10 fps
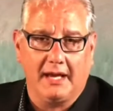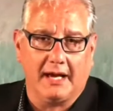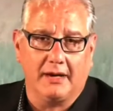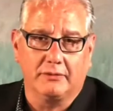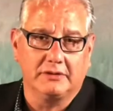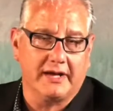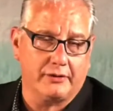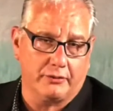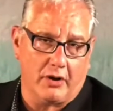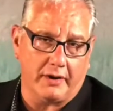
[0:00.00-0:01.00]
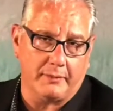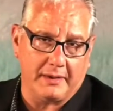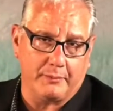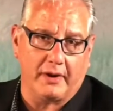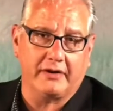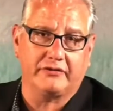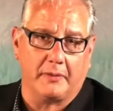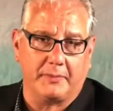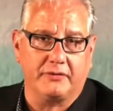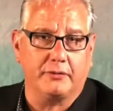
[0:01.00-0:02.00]
Later on, it breaks
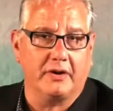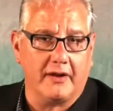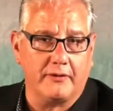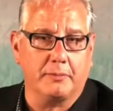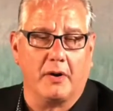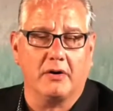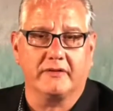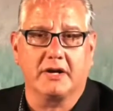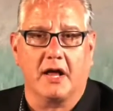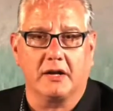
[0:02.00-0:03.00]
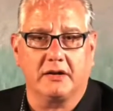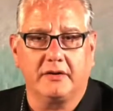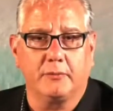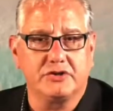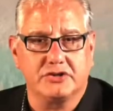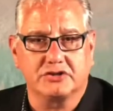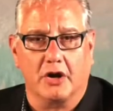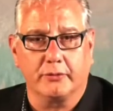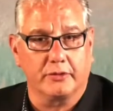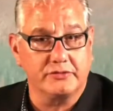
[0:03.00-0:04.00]
up into another part of the continent, which is
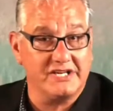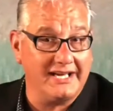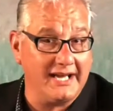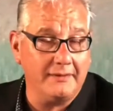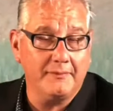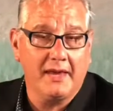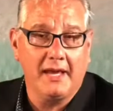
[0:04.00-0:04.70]
called Rodini.